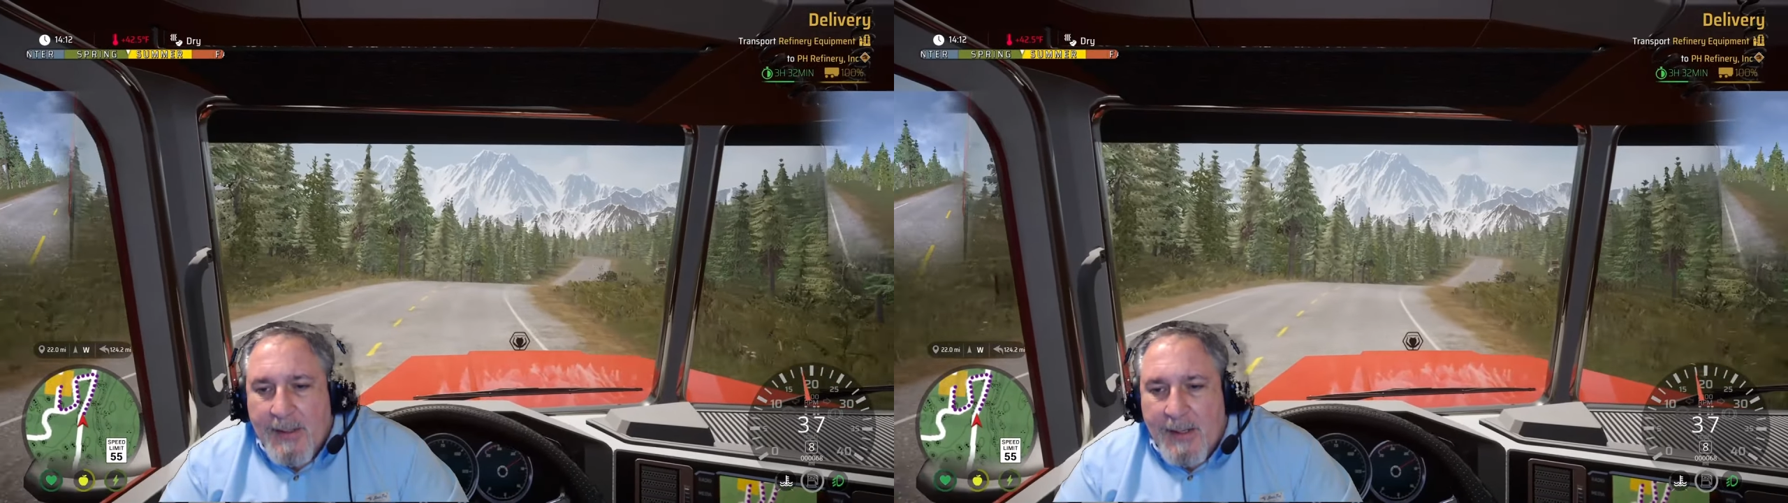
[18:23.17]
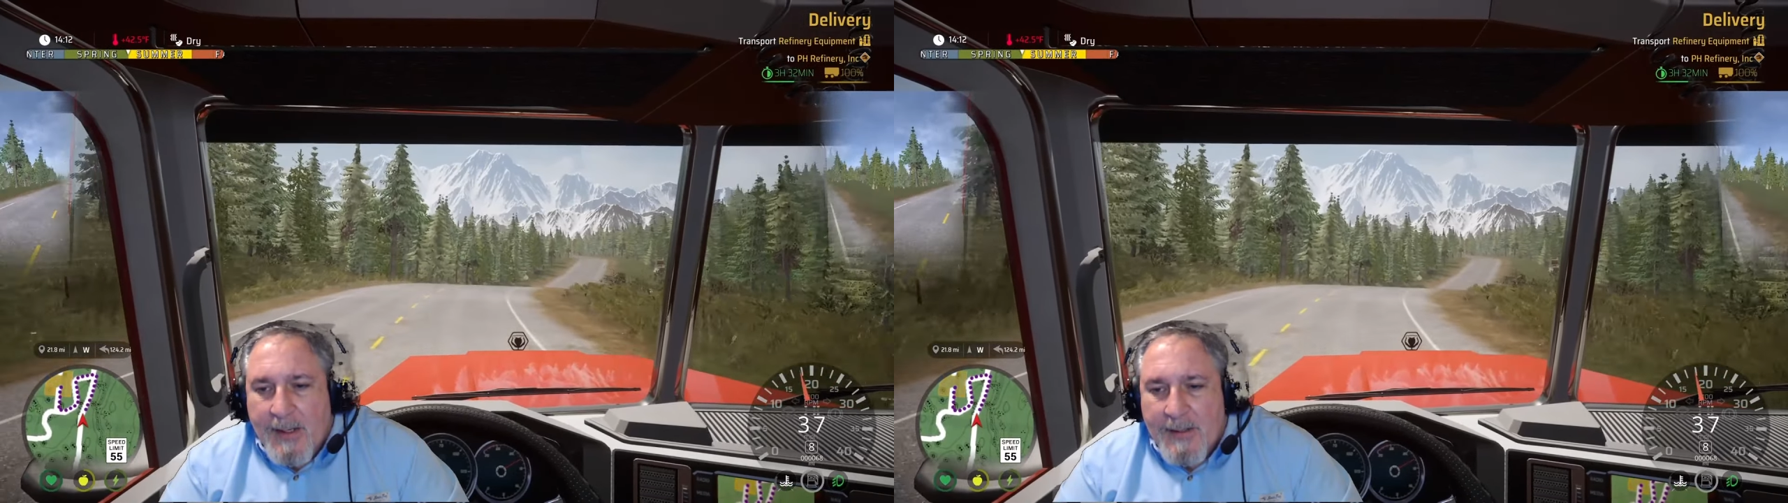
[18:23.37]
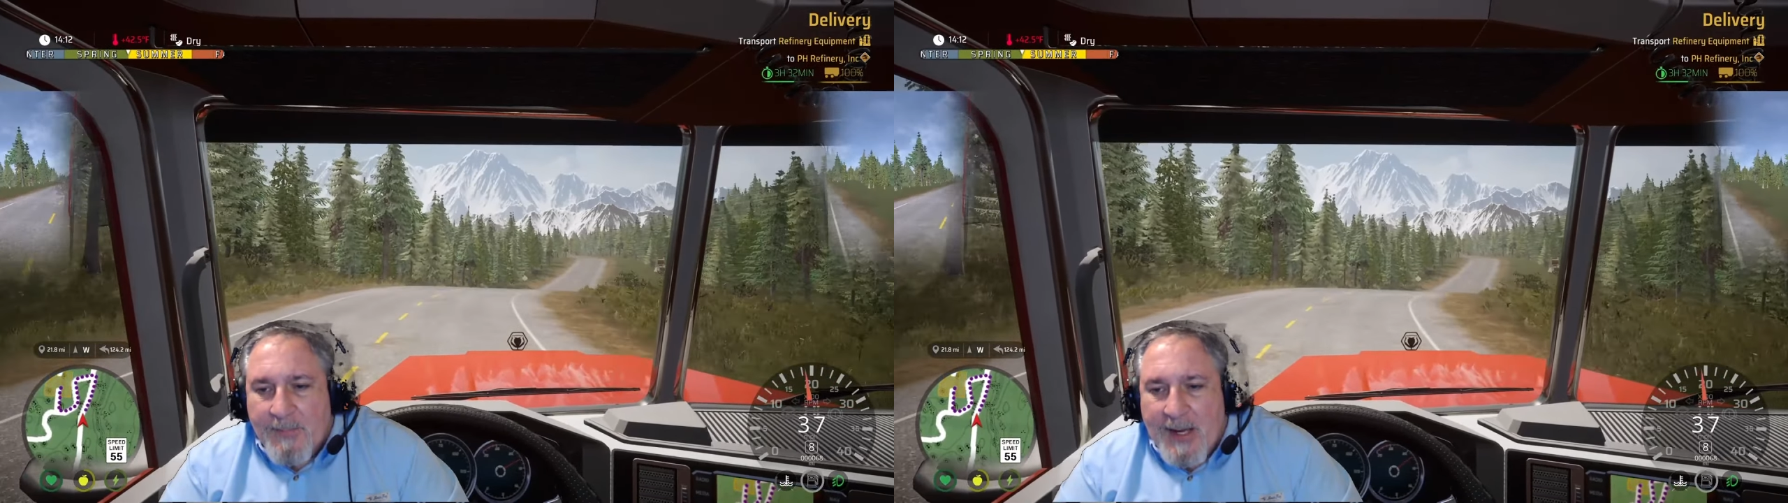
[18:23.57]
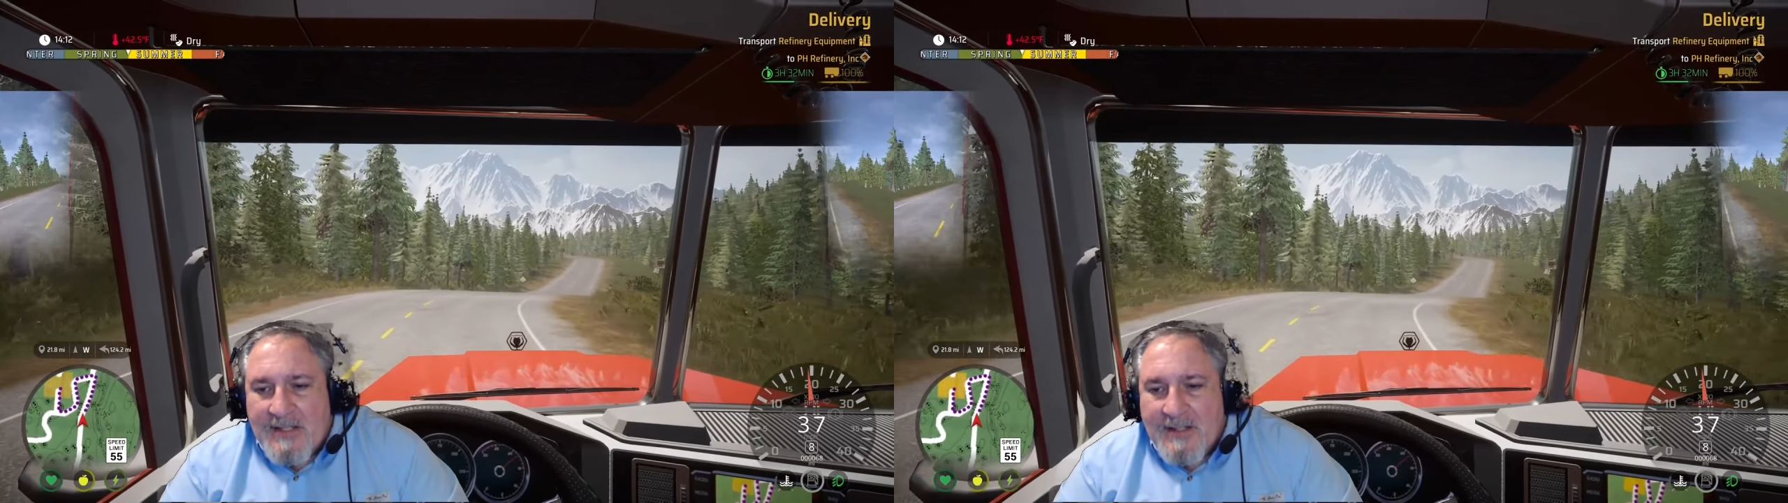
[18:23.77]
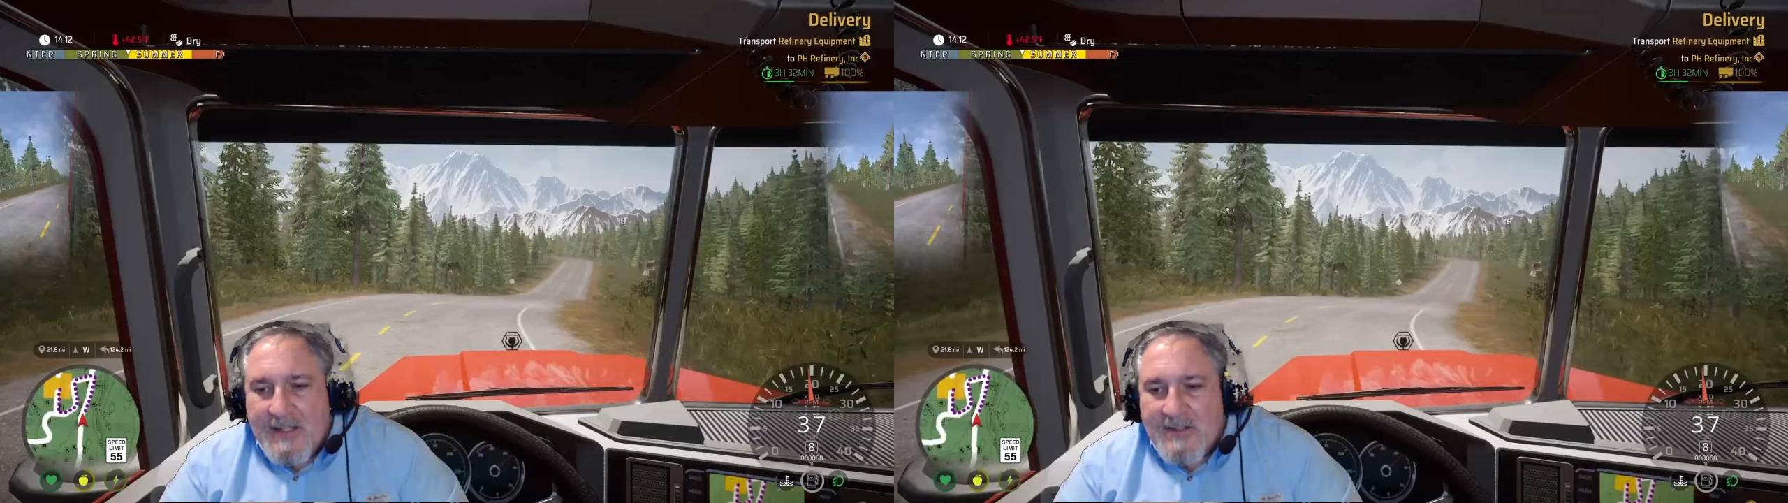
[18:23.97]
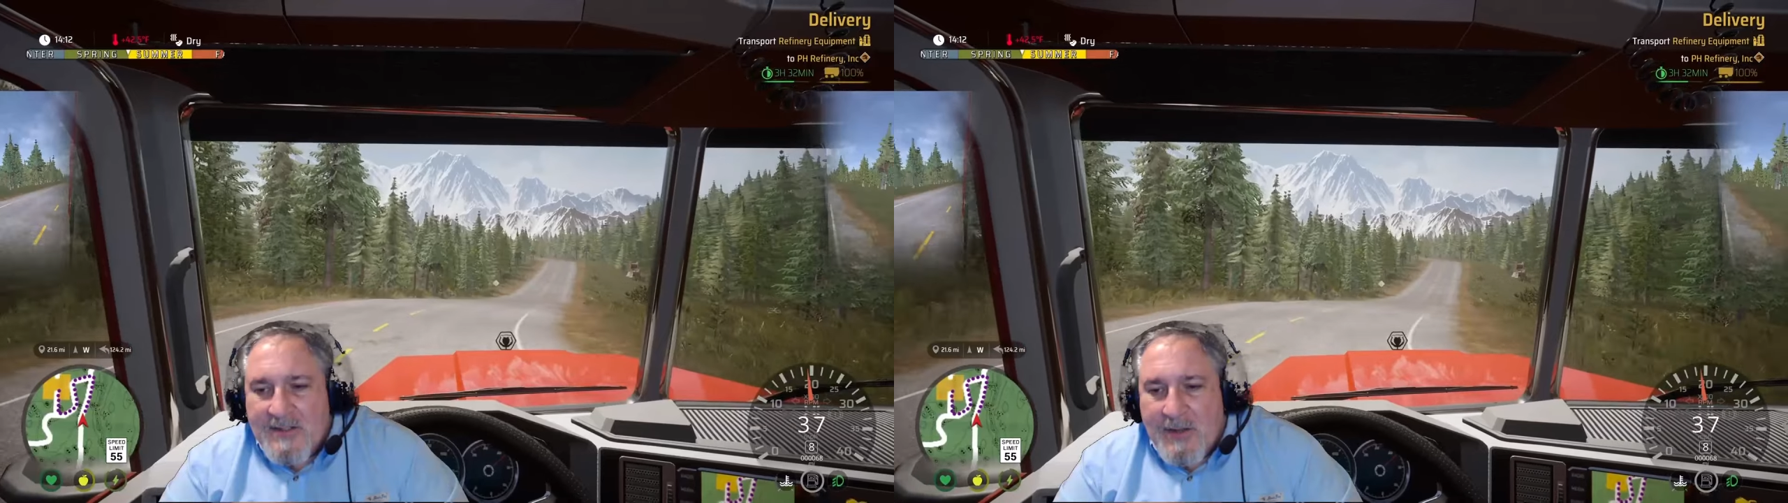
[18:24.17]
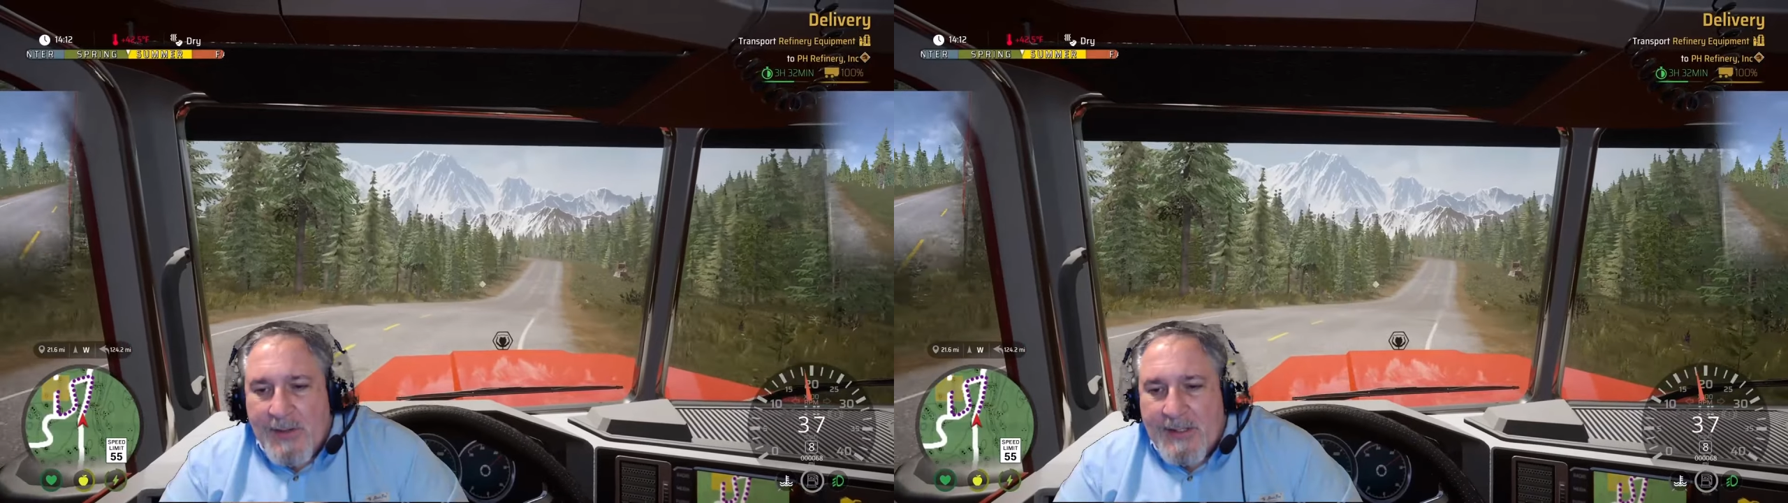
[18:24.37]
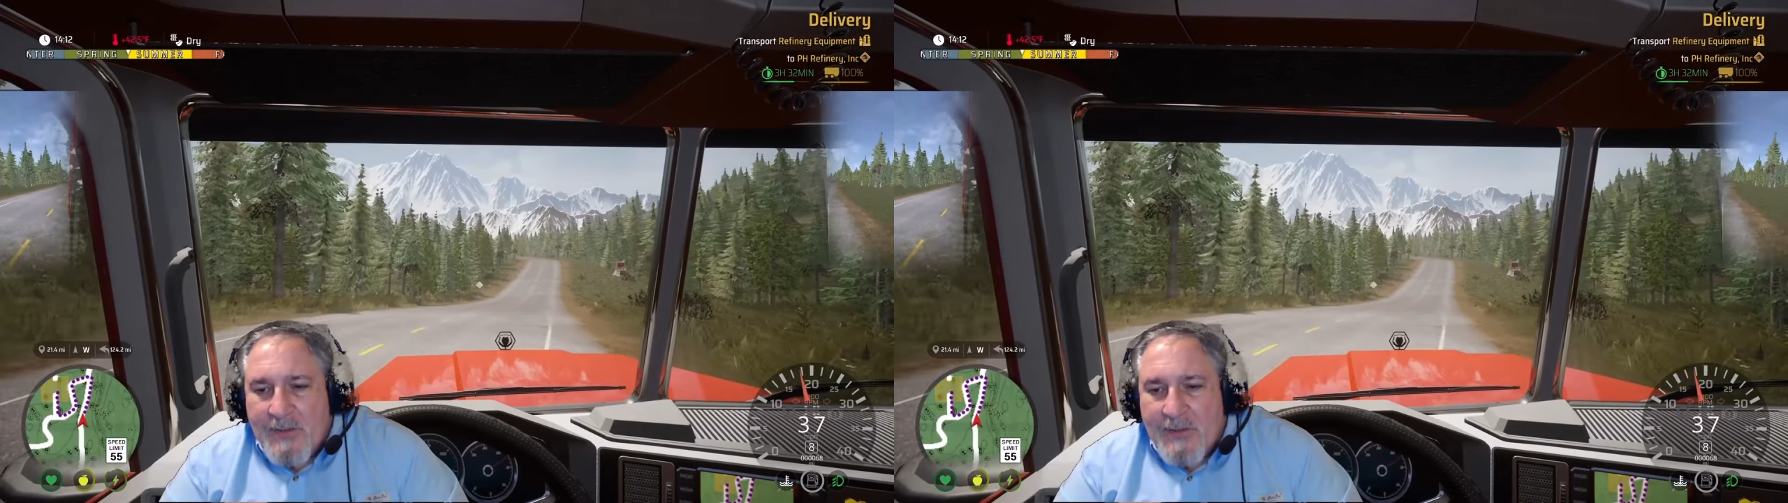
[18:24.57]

The price of this is only